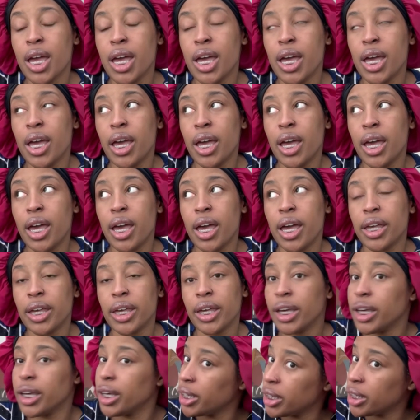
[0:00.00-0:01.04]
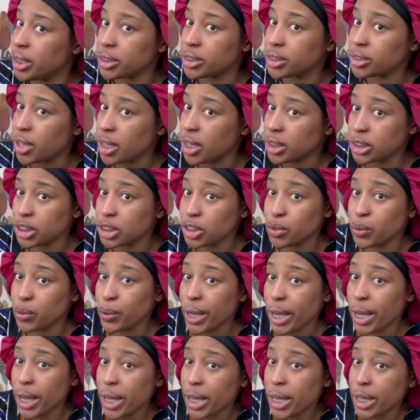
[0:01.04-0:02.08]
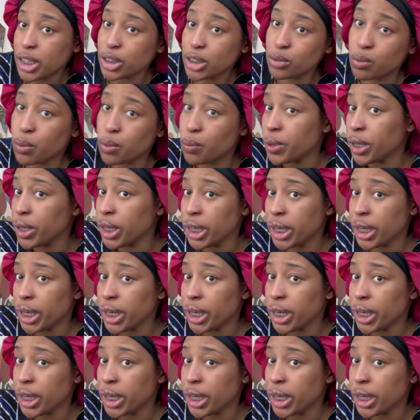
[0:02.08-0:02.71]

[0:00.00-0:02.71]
and yeah so i'll see you guys when we get